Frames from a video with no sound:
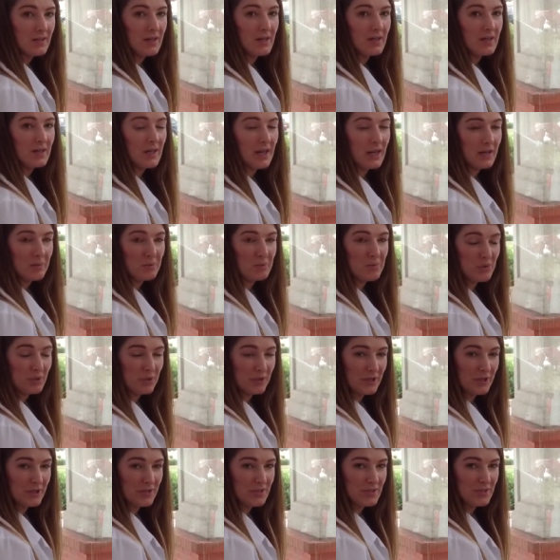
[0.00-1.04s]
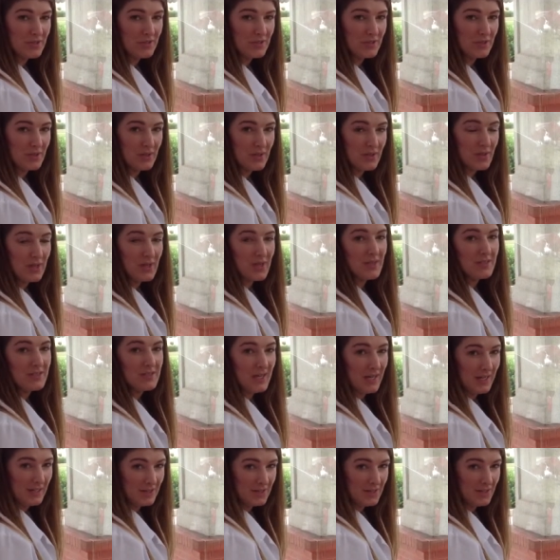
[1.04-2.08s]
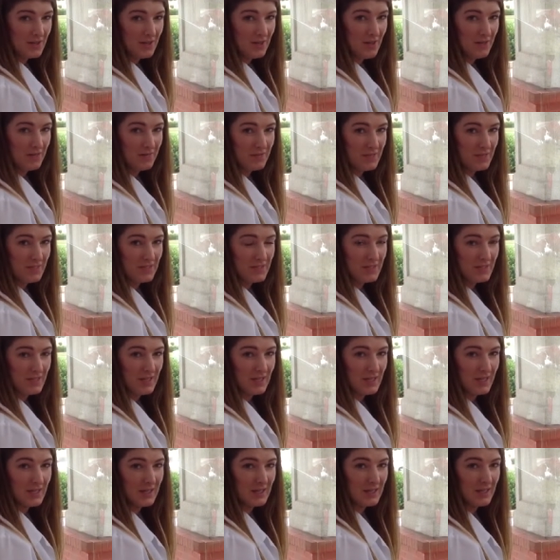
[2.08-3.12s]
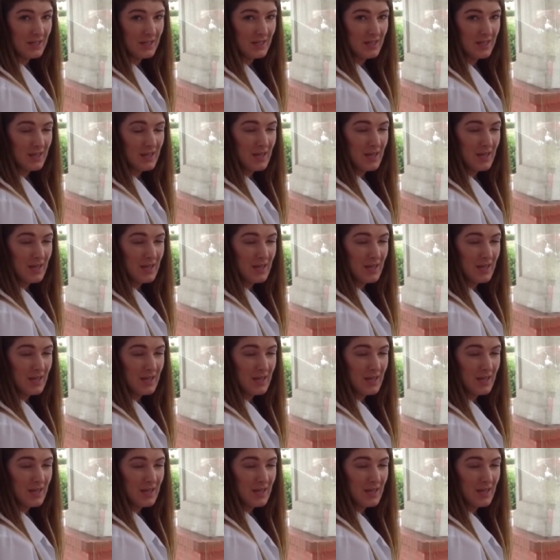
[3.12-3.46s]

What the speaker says: clogged pores, texture of the skin,